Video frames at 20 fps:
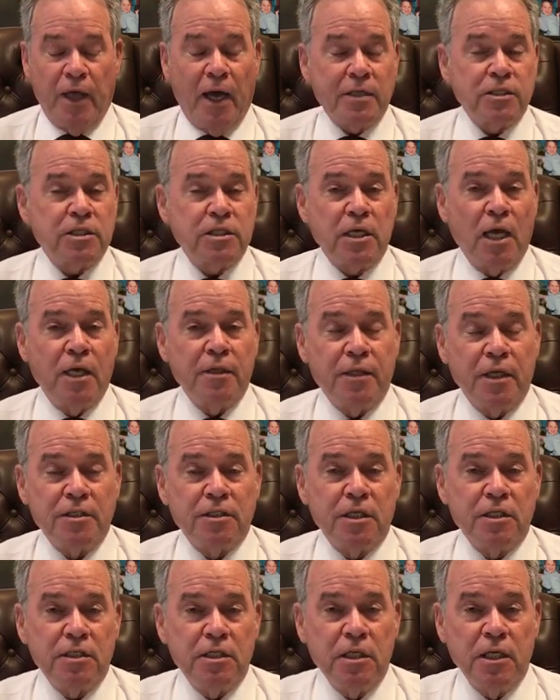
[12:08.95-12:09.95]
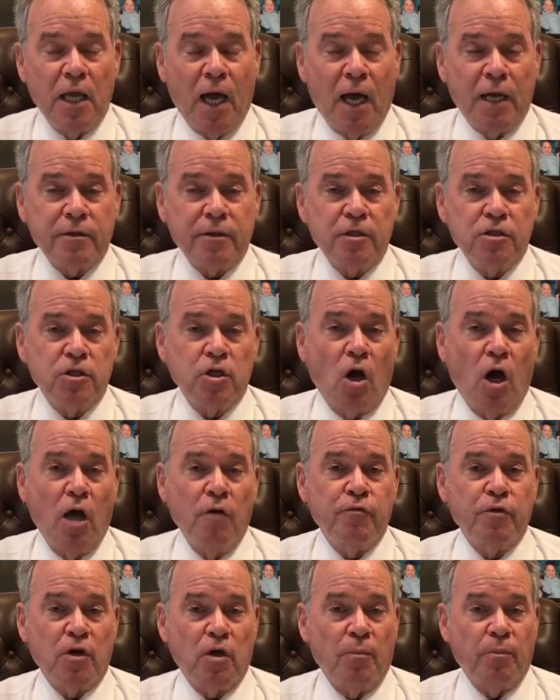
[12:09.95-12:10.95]
But that said, this is not the
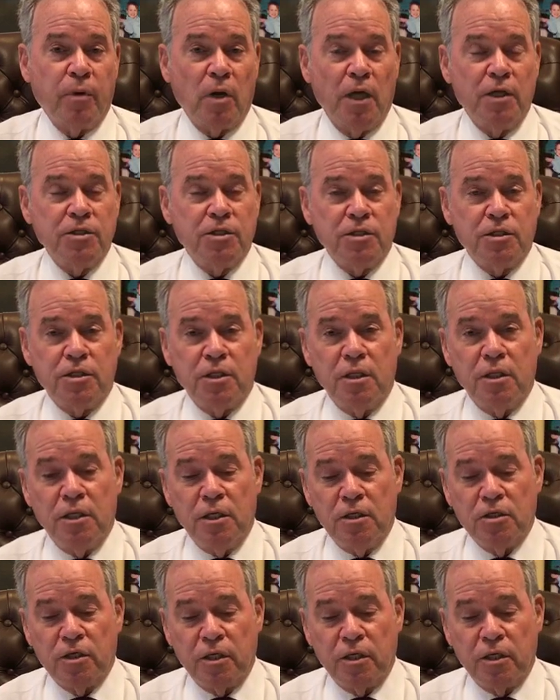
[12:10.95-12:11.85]
time for complacency.